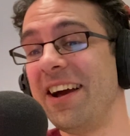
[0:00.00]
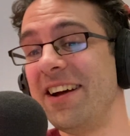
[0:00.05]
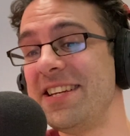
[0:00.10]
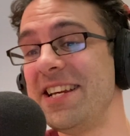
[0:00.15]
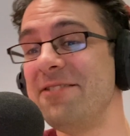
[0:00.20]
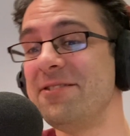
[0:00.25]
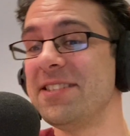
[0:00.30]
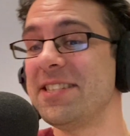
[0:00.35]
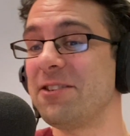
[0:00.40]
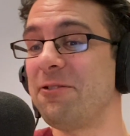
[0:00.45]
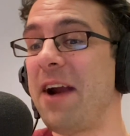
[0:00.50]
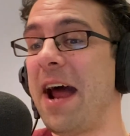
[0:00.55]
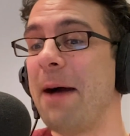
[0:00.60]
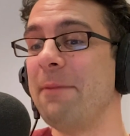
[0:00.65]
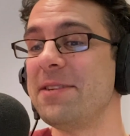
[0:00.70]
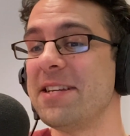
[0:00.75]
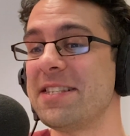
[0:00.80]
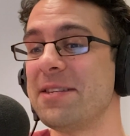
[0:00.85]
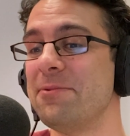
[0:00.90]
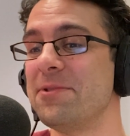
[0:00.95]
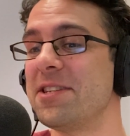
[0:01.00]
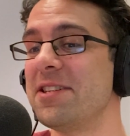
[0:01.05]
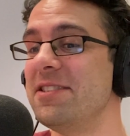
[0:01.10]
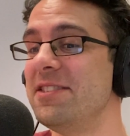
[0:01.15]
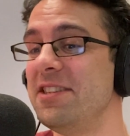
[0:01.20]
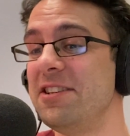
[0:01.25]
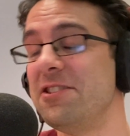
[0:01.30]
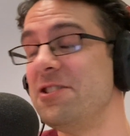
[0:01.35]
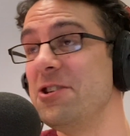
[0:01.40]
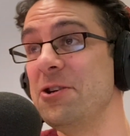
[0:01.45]
idea was scrapped as it was
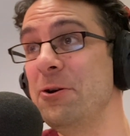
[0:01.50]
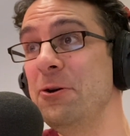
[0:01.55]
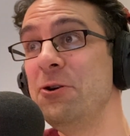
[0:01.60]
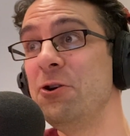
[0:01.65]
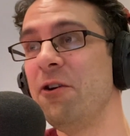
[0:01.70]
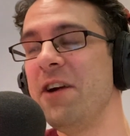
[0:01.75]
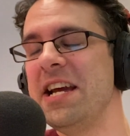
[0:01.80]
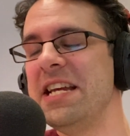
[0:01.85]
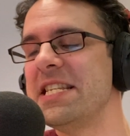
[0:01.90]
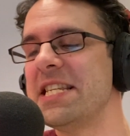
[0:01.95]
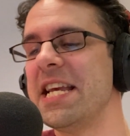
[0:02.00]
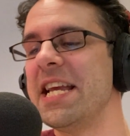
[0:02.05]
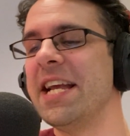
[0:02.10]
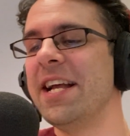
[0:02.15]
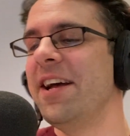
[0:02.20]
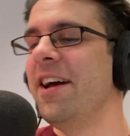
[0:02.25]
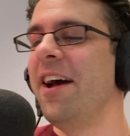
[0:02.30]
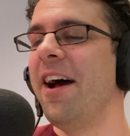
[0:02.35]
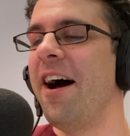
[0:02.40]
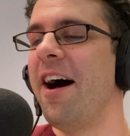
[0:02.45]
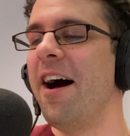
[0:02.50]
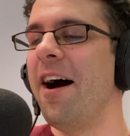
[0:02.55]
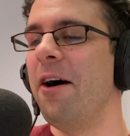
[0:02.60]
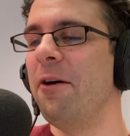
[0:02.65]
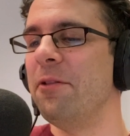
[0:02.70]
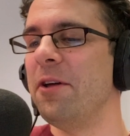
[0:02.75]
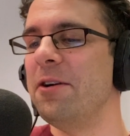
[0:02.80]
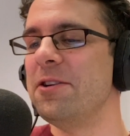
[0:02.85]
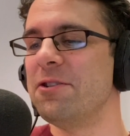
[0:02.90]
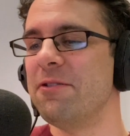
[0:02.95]
considered too crazy.
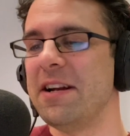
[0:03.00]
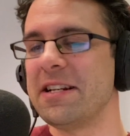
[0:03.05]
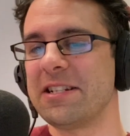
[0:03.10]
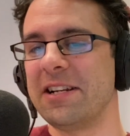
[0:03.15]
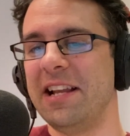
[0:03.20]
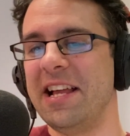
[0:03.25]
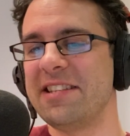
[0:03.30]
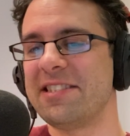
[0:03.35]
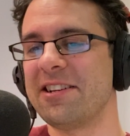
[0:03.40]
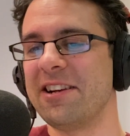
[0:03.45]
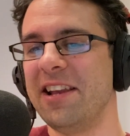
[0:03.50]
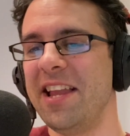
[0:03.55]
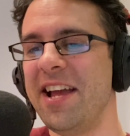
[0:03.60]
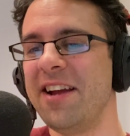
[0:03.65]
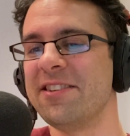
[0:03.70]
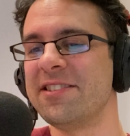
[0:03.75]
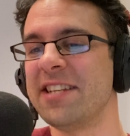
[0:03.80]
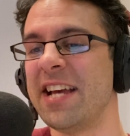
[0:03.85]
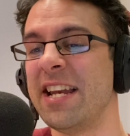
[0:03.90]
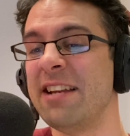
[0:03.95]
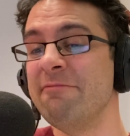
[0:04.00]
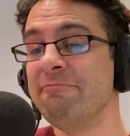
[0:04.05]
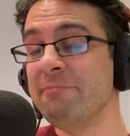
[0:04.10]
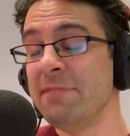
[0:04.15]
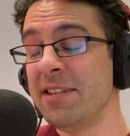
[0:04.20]
Although director Lester later said,